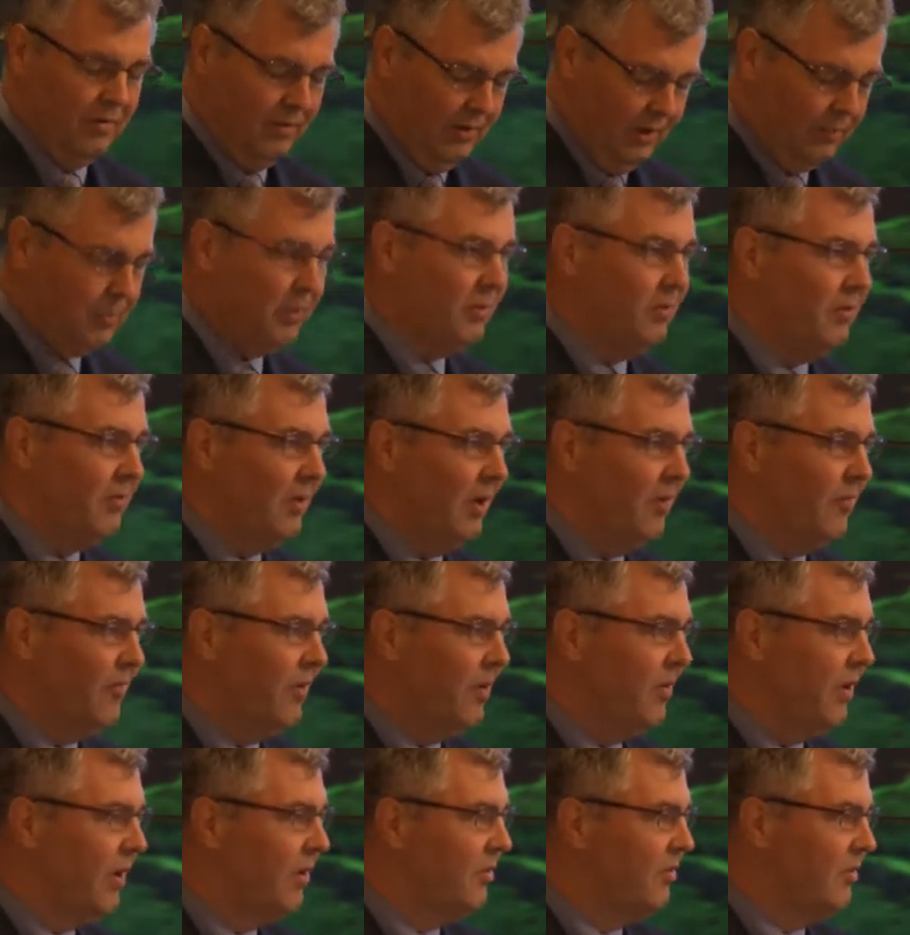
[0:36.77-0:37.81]
That was a
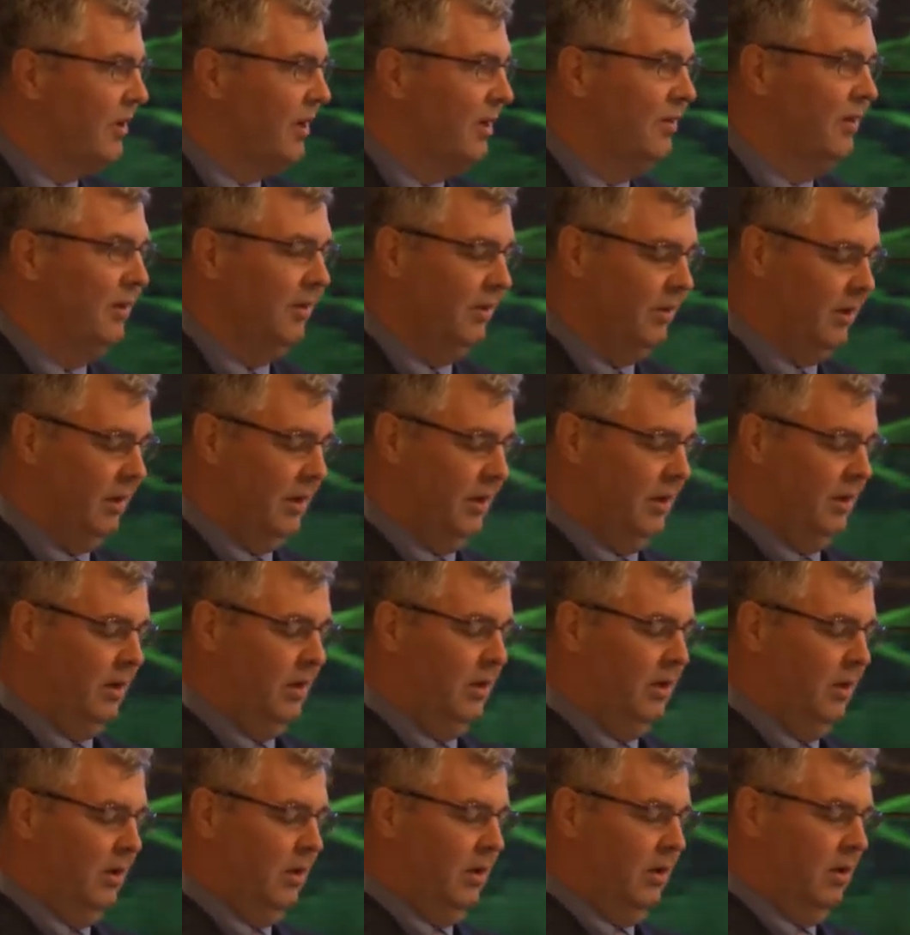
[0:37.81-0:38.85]
very exciting day,
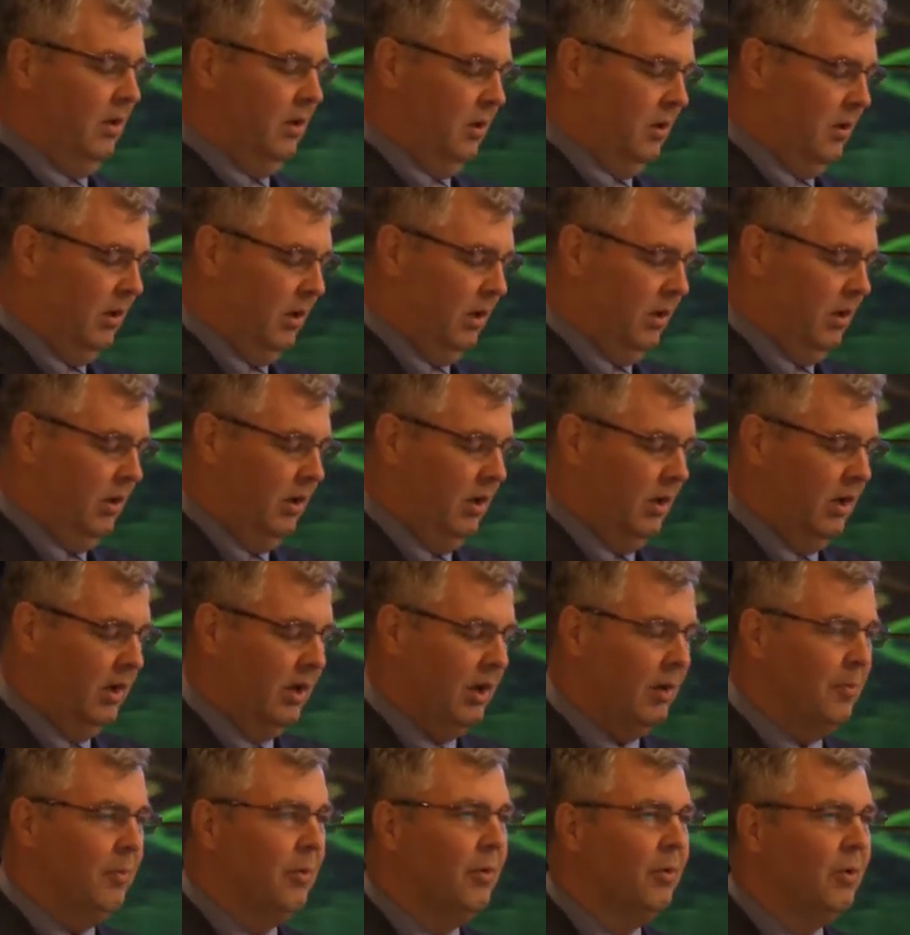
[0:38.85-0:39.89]
and
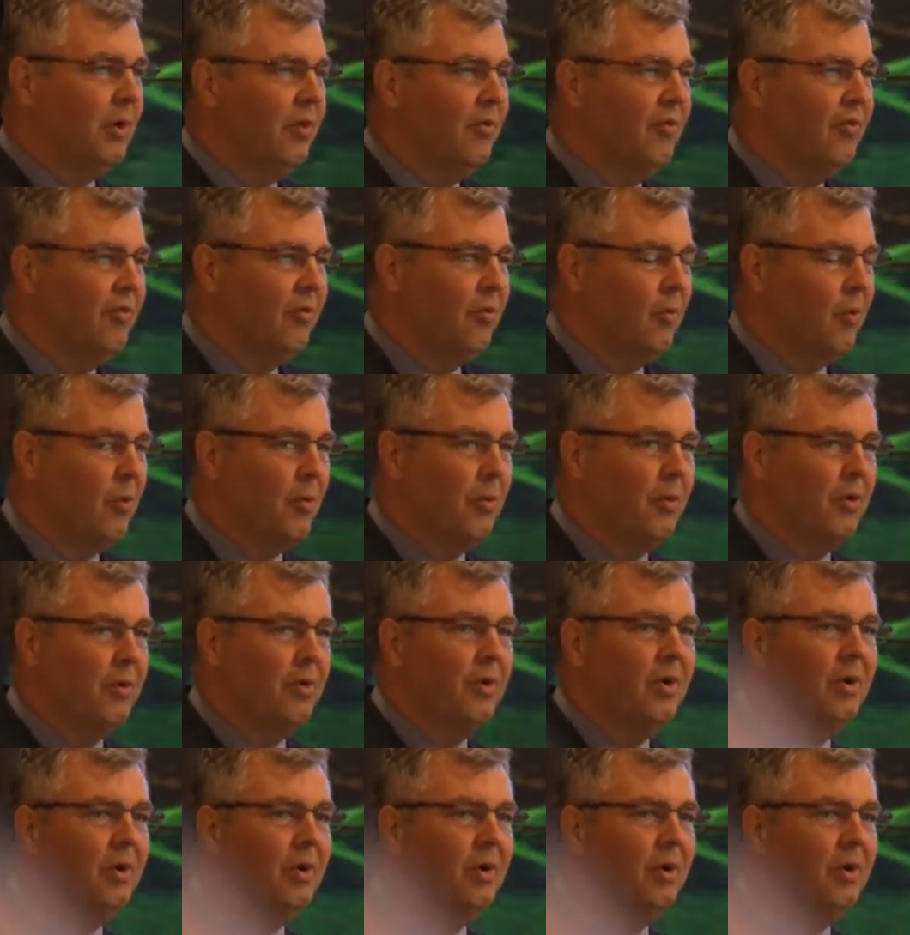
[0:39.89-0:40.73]
I'm looking forward